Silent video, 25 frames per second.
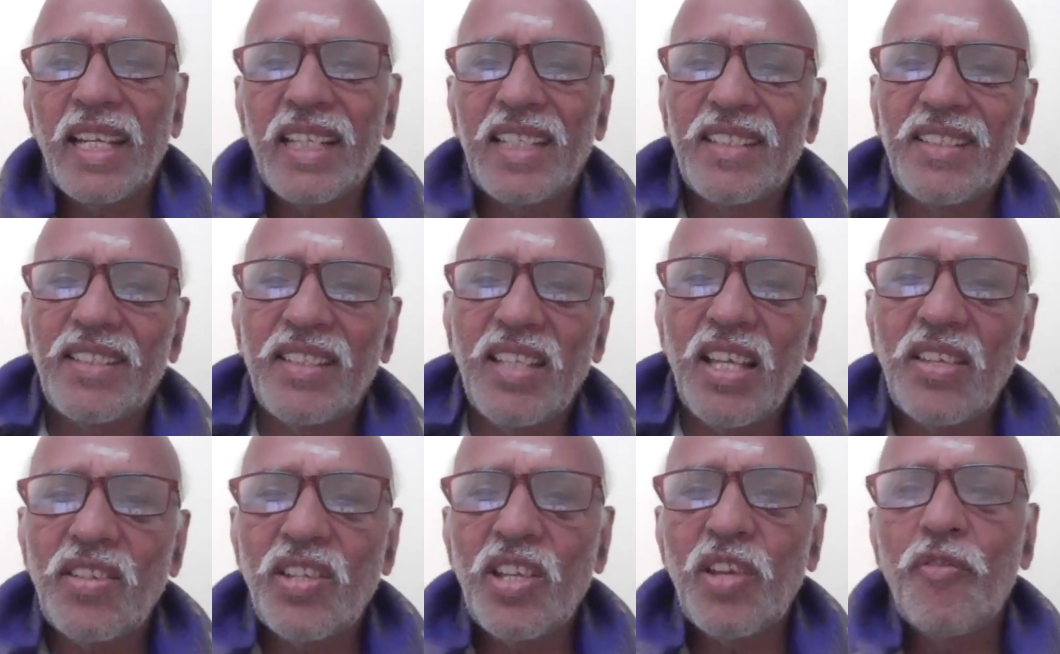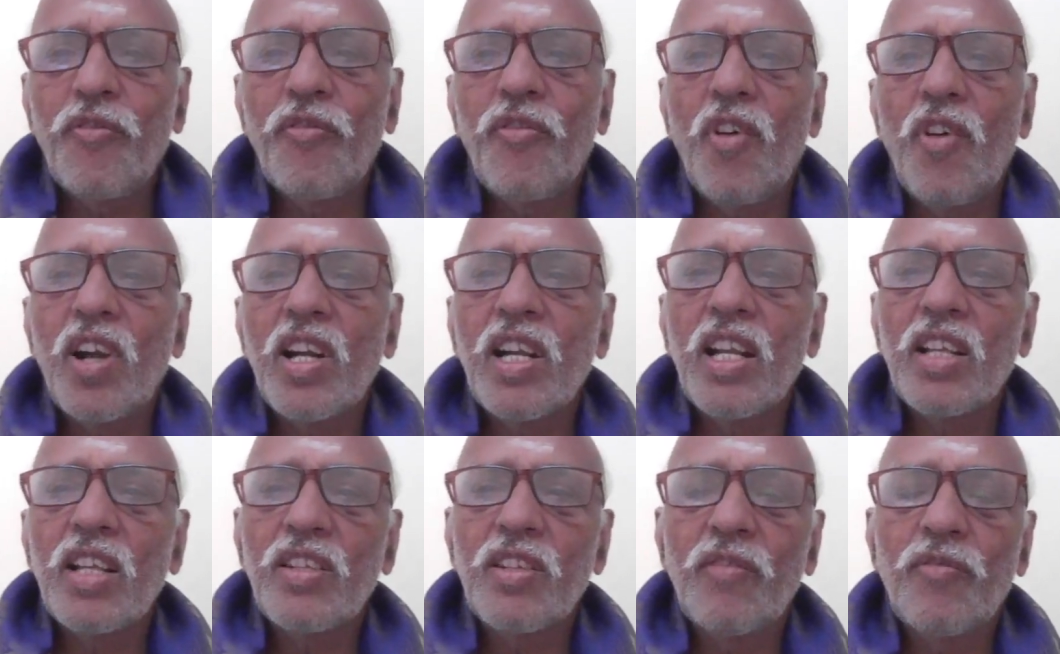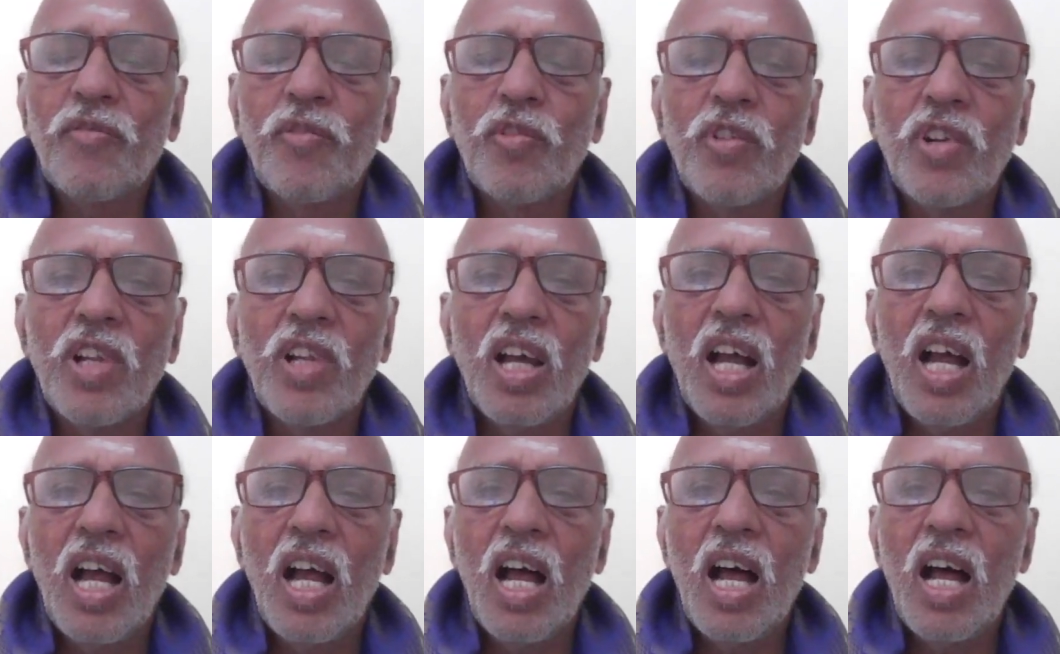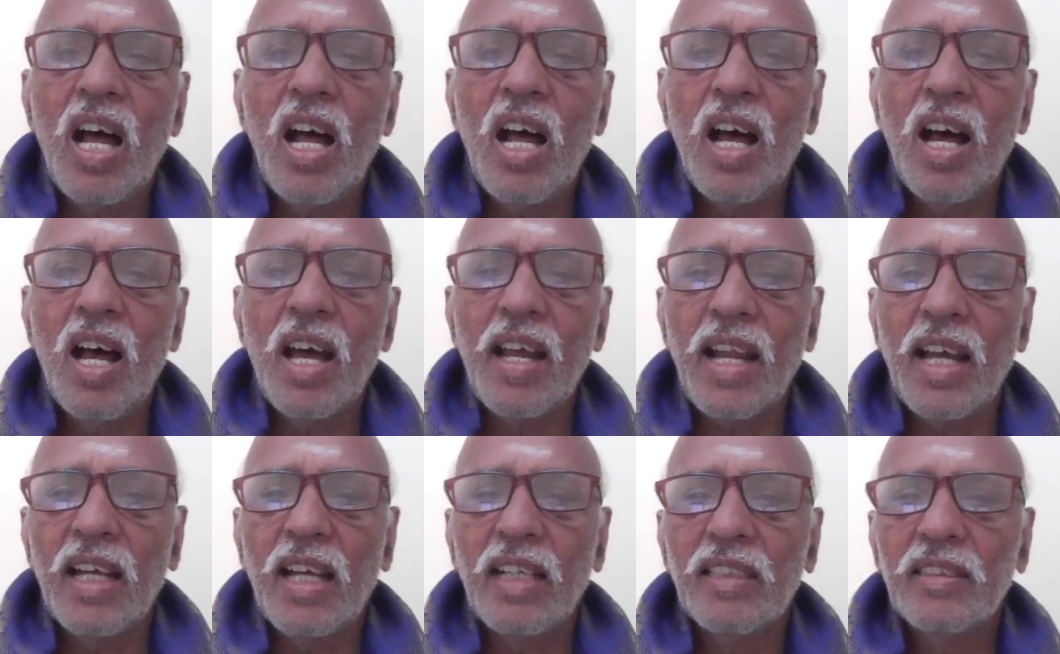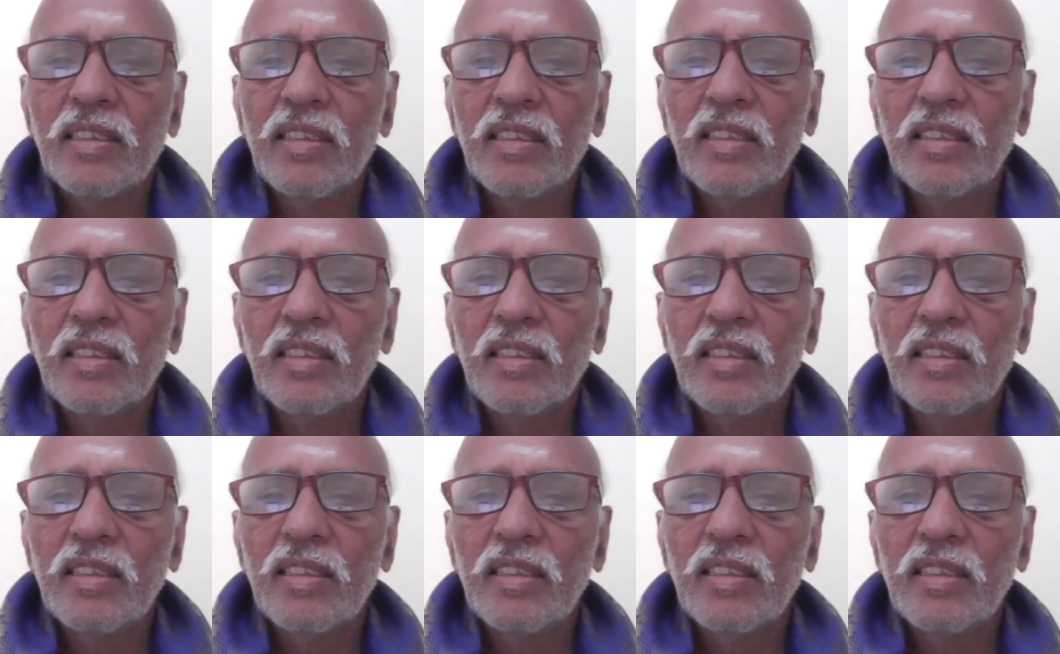excessive fondness of food, ahara,